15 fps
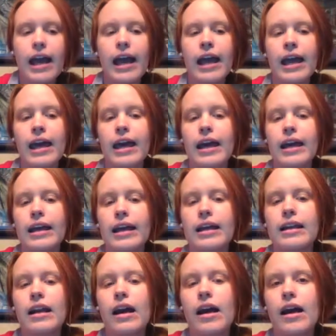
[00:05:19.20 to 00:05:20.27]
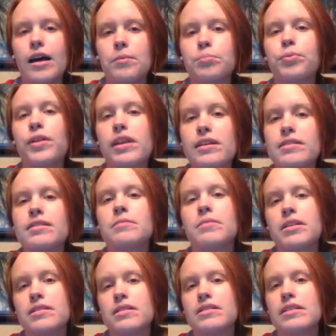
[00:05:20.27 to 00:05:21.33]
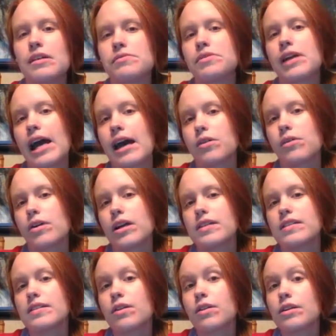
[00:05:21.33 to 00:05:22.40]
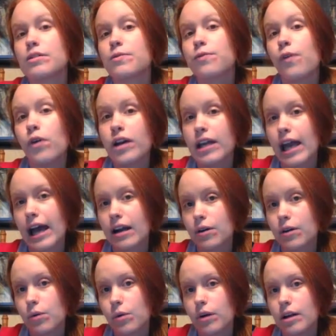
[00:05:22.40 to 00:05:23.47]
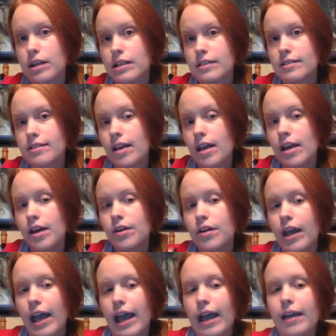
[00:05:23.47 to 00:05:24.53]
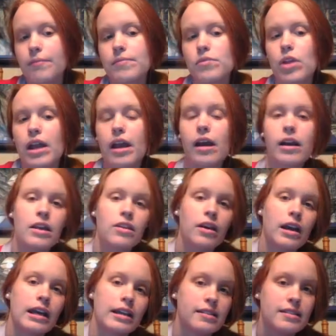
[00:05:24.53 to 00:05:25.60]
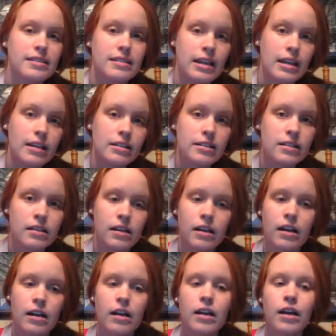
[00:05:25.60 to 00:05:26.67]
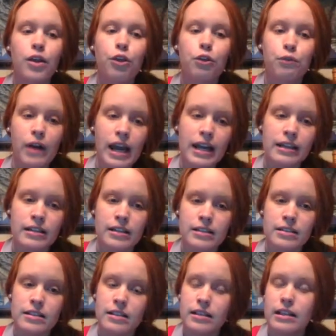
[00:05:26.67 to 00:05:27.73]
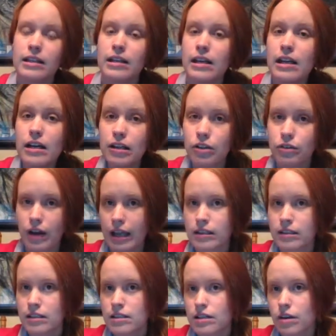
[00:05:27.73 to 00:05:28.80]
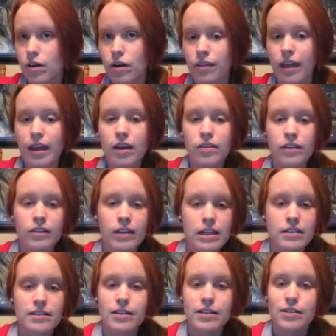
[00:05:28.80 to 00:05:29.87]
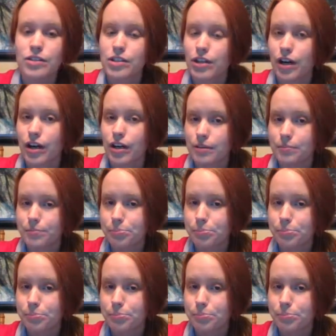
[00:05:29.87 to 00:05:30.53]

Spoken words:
and place them into several categories. So there's 4 categories. Okay, they're either extinct, threatened, near threatened, or they are the least concern.